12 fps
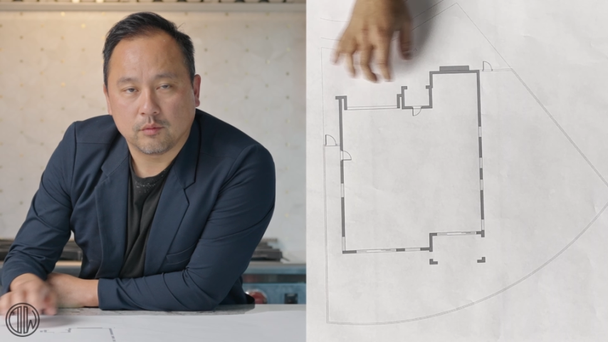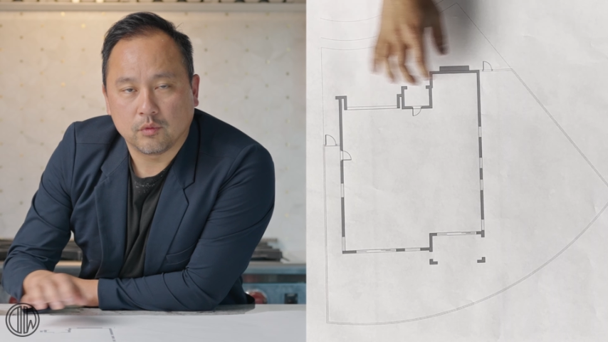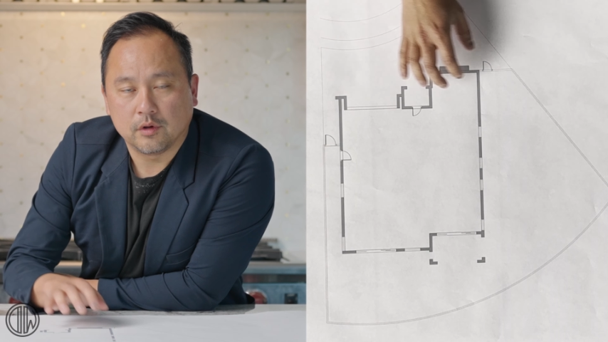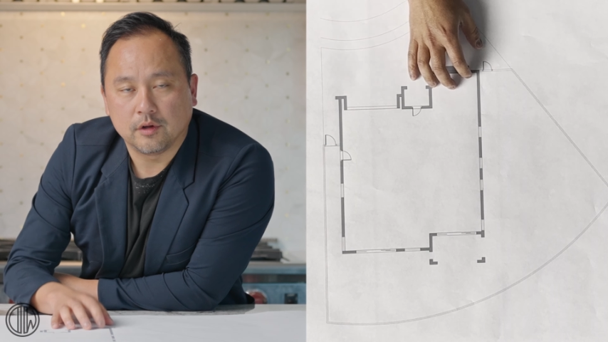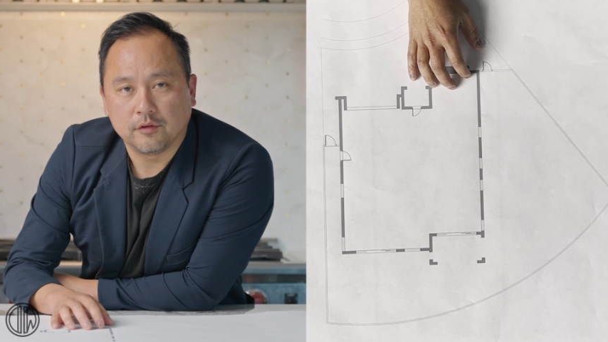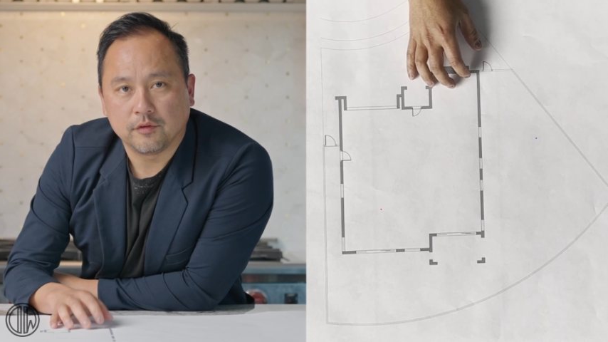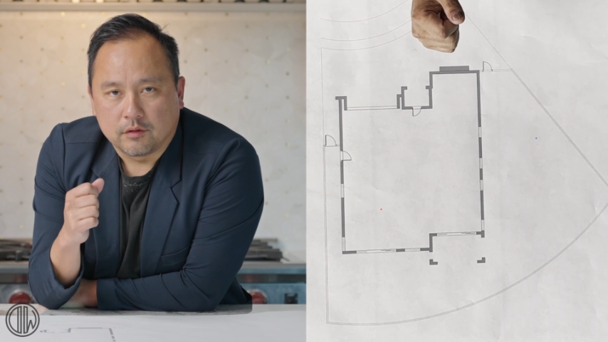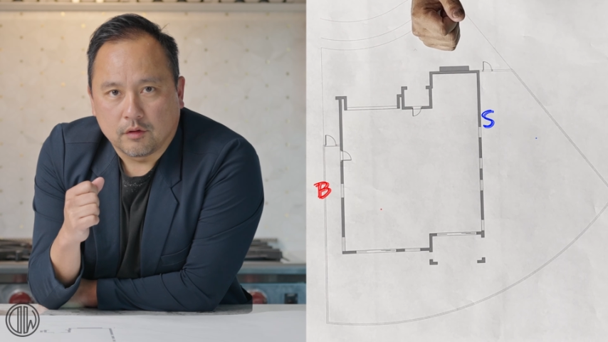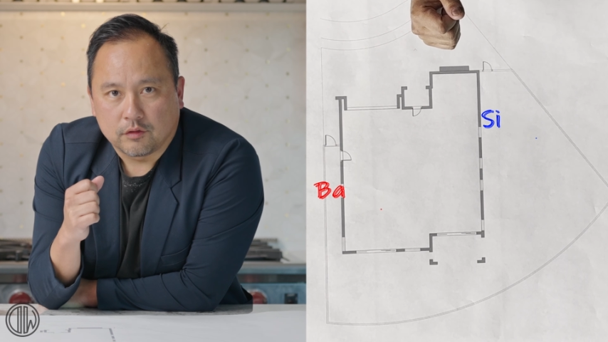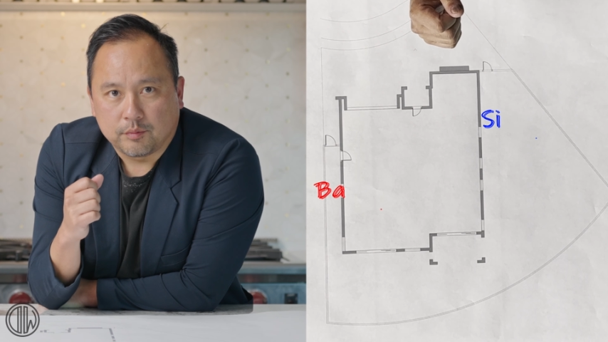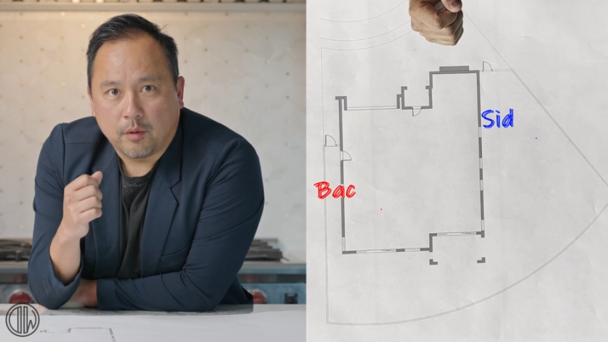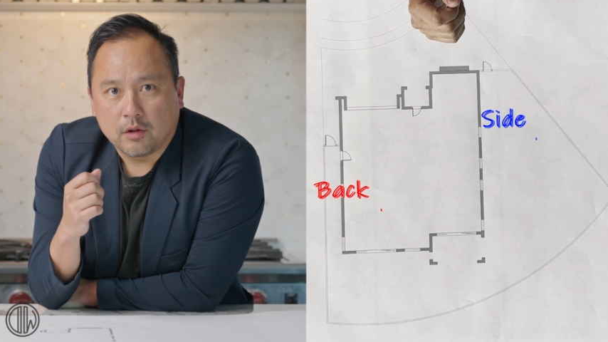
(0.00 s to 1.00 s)
with the
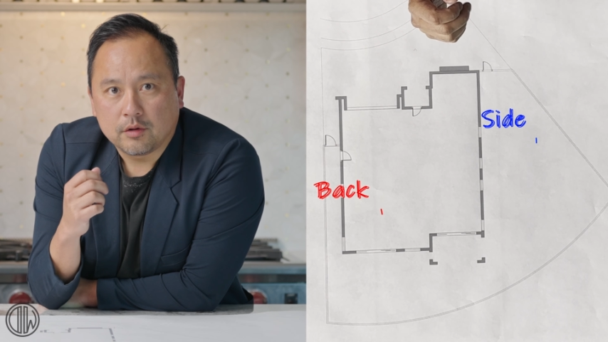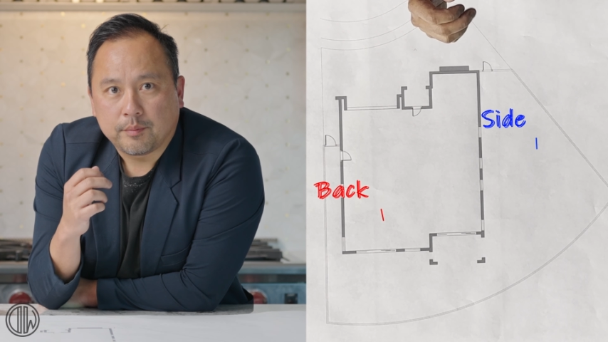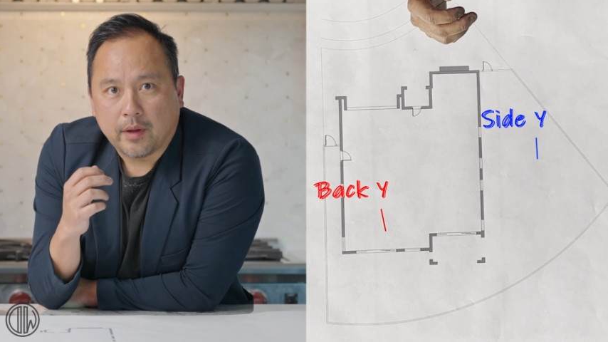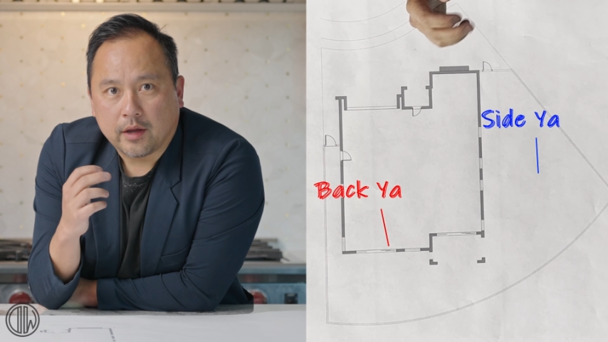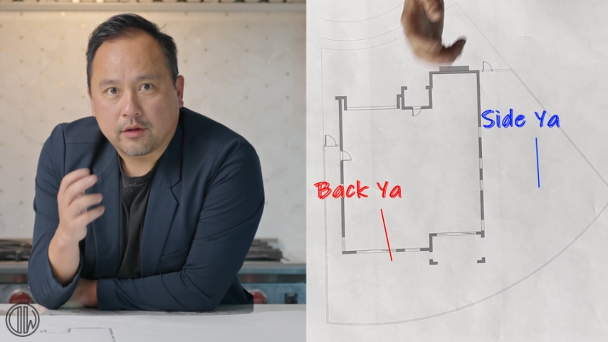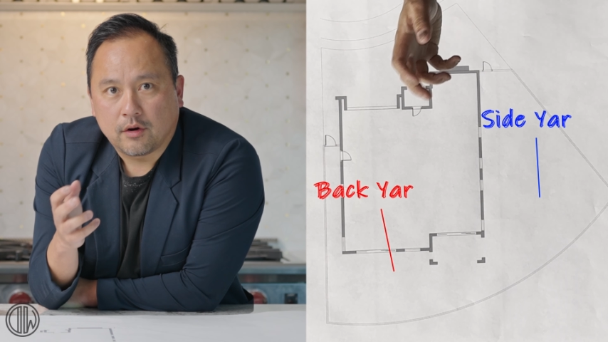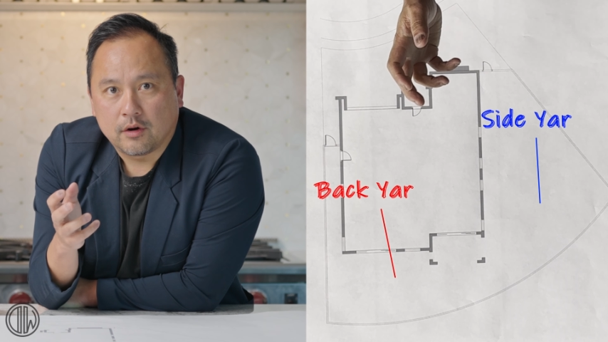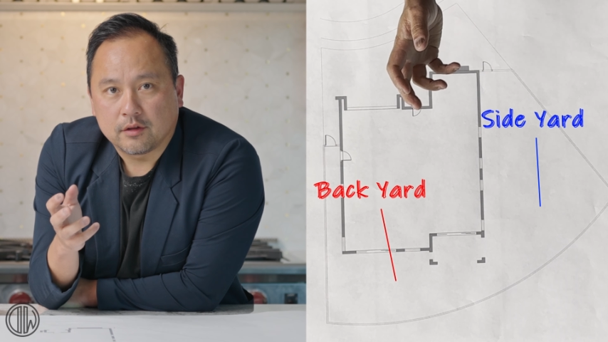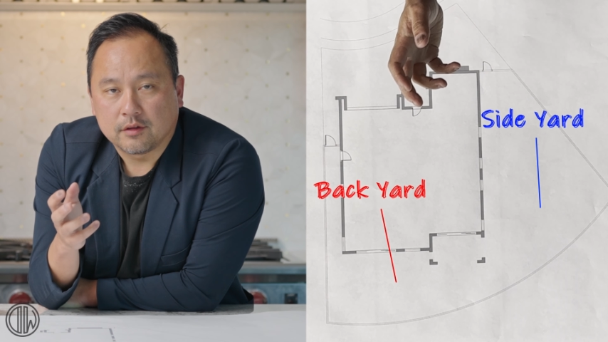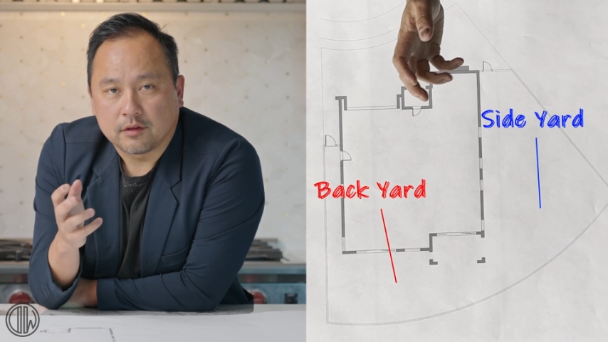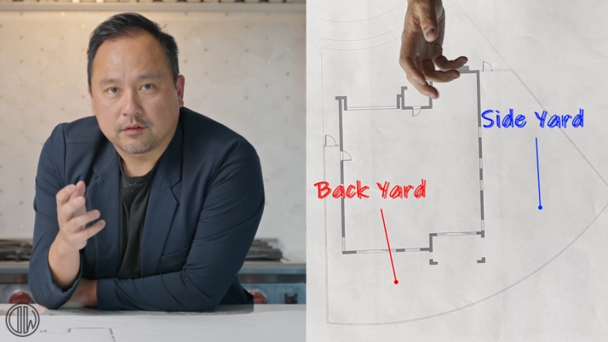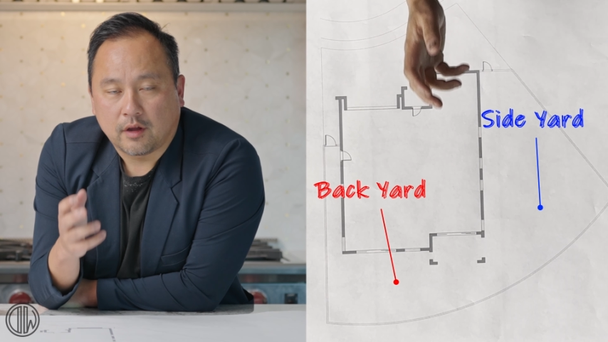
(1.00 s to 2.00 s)
smaller backyard
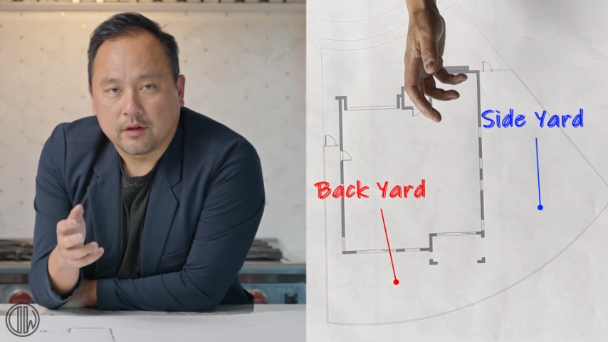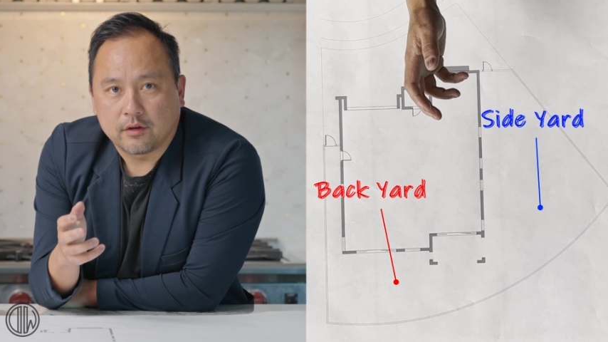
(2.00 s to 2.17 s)
than the side